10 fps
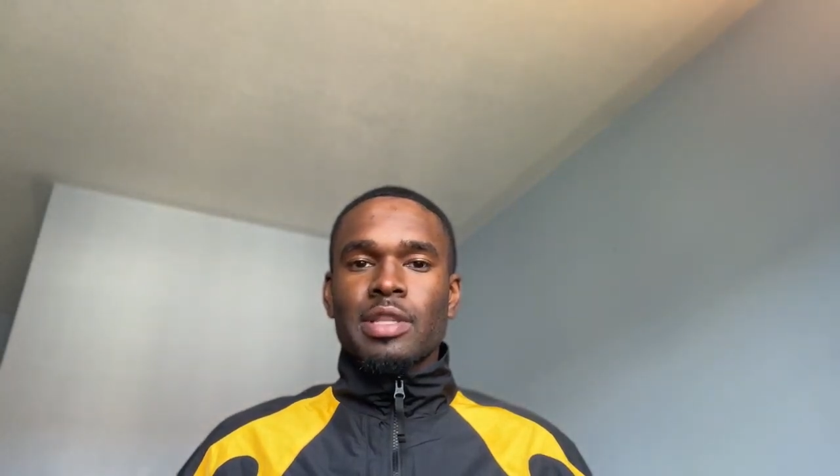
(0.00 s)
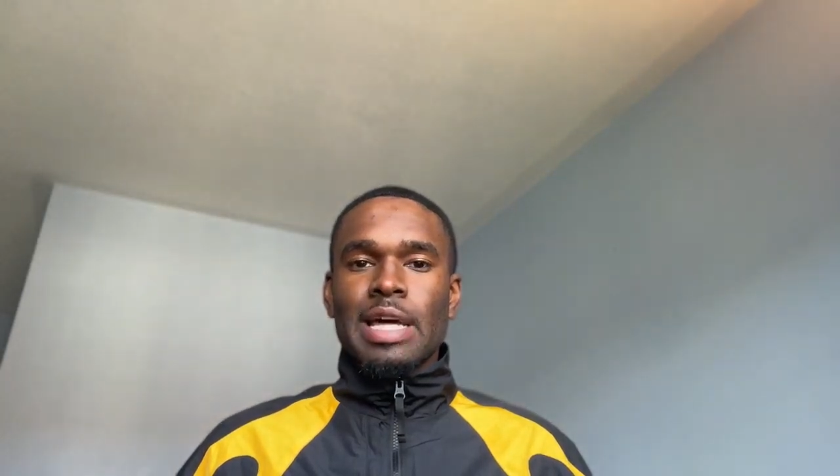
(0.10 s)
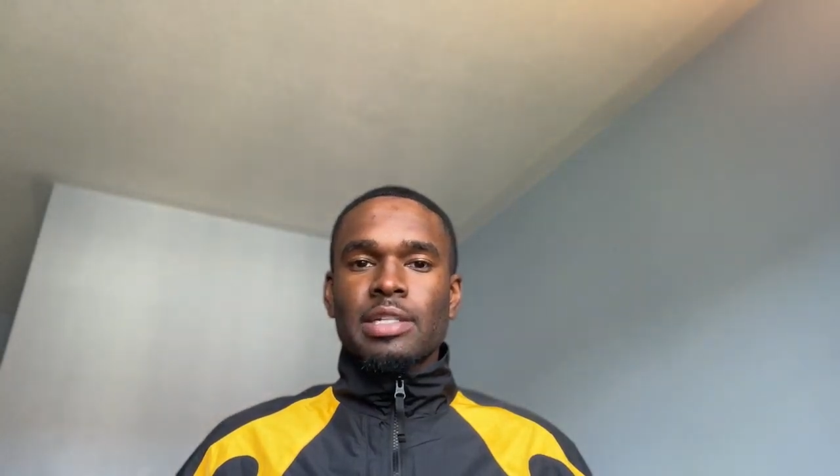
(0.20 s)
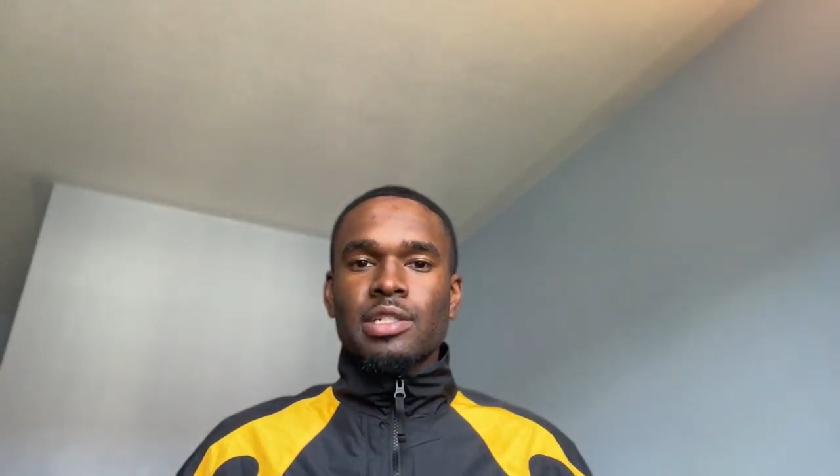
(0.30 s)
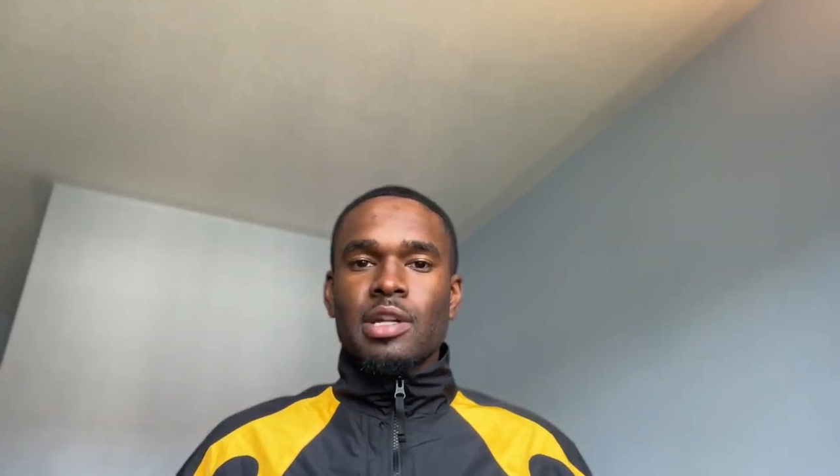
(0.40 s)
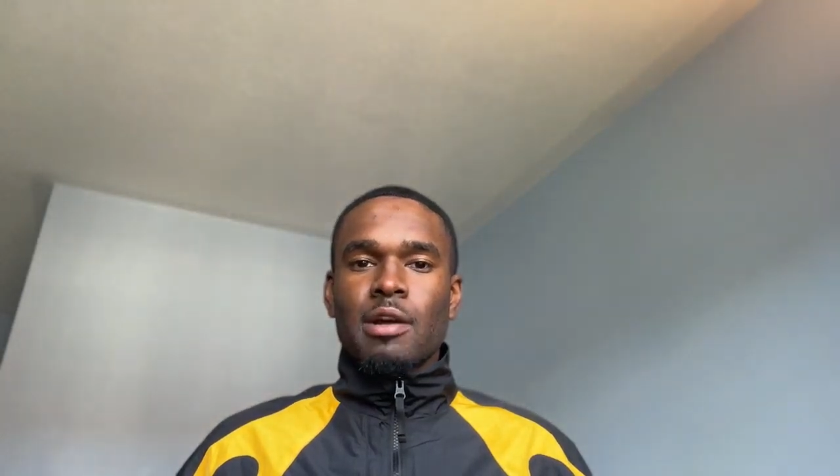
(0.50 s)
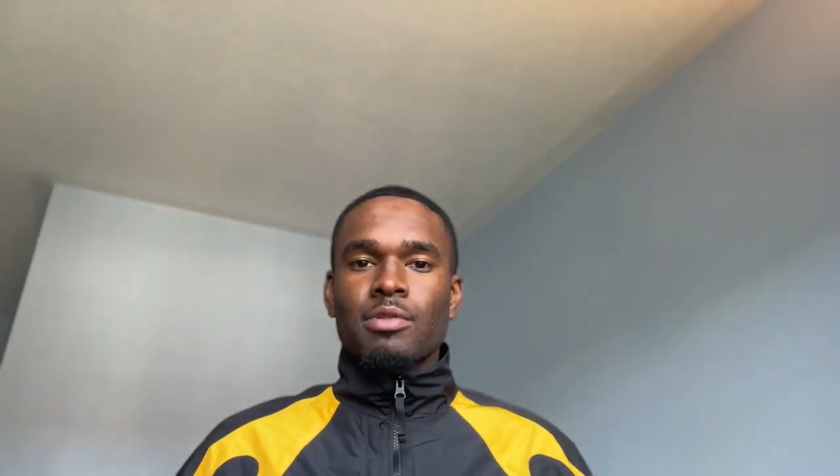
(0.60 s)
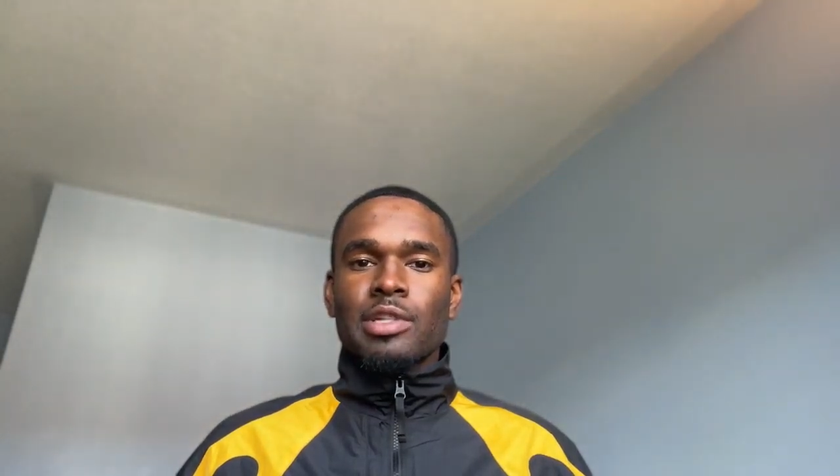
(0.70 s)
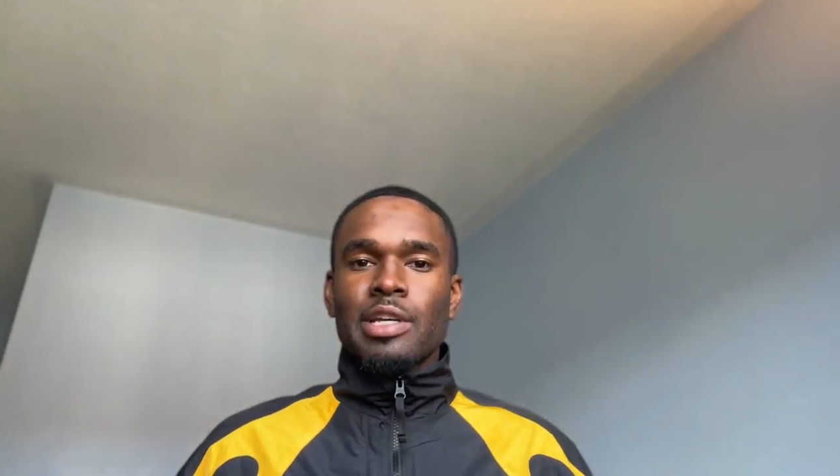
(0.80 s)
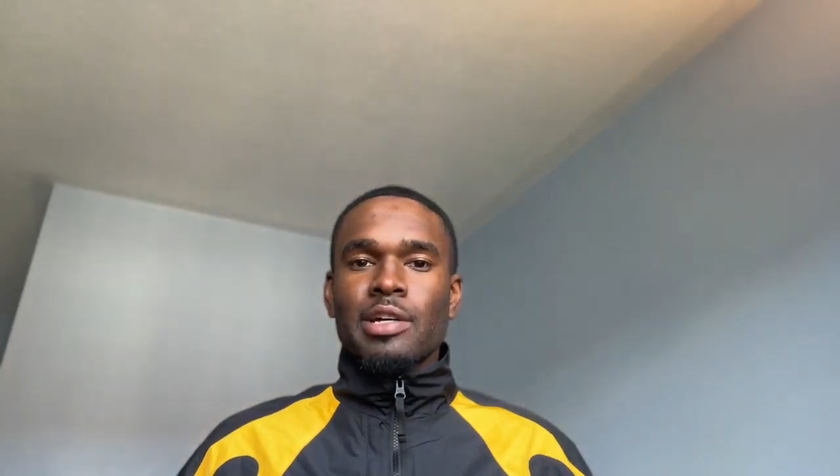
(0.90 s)
that is not
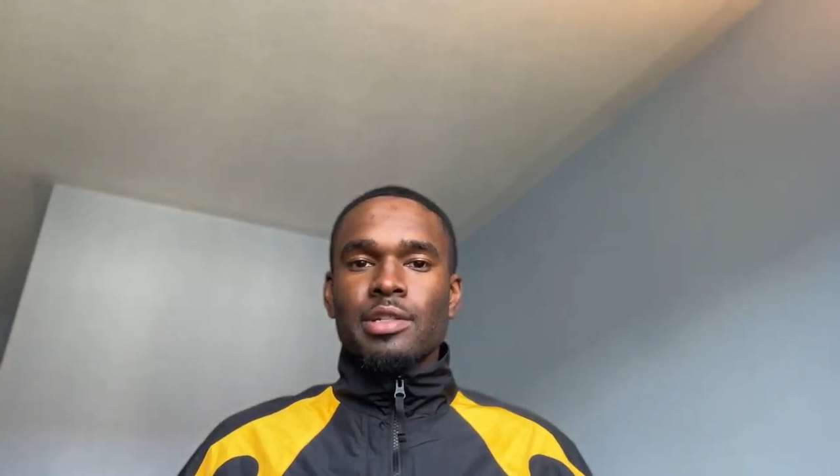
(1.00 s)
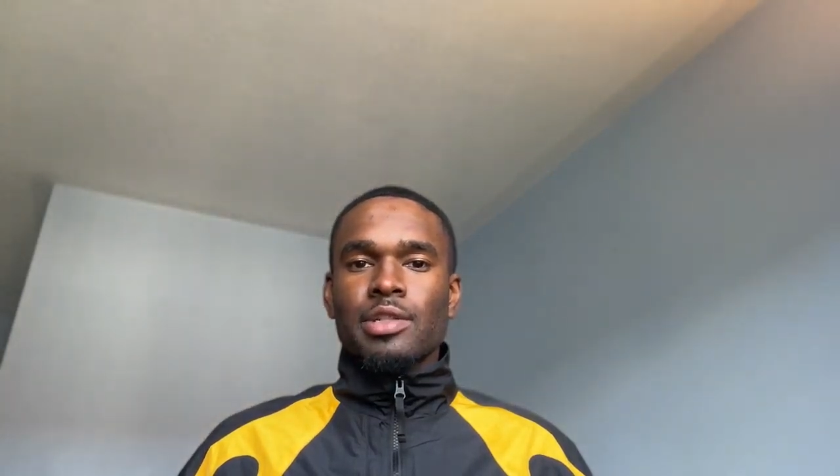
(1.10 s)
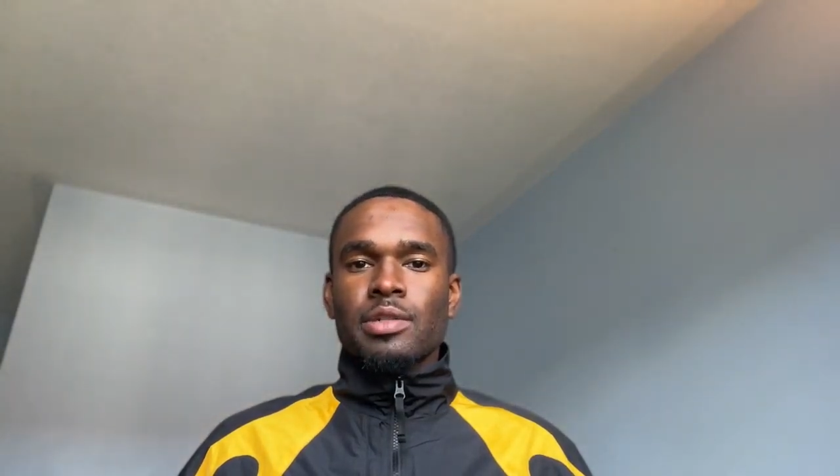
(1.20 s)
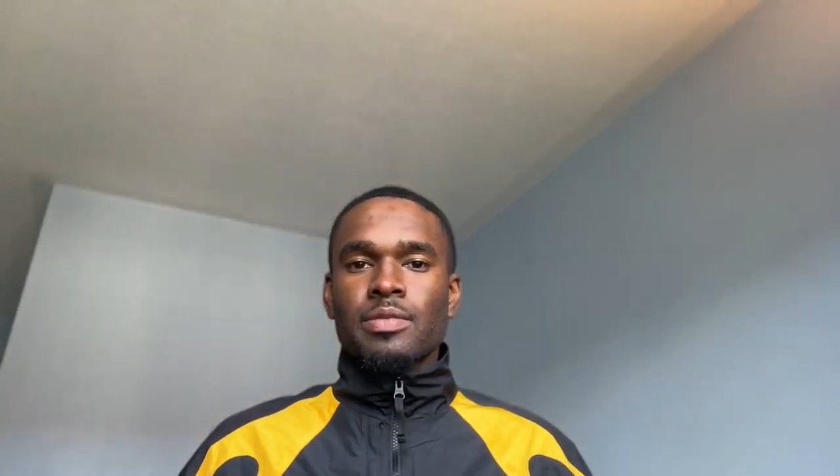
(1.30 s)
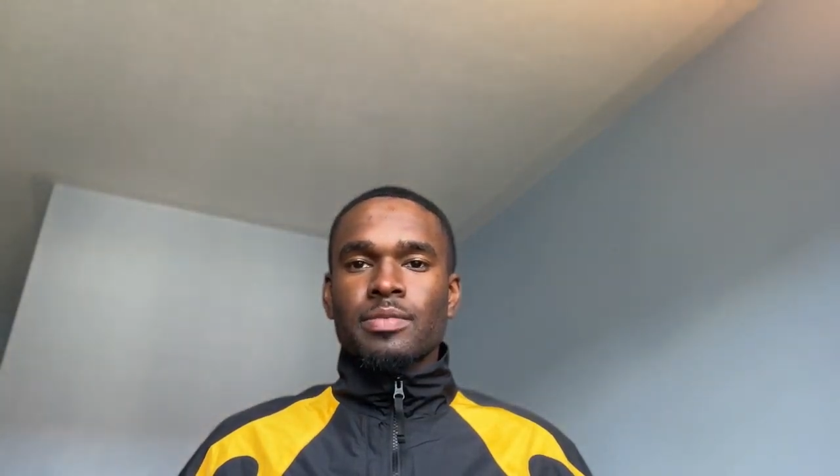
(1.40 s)
really us.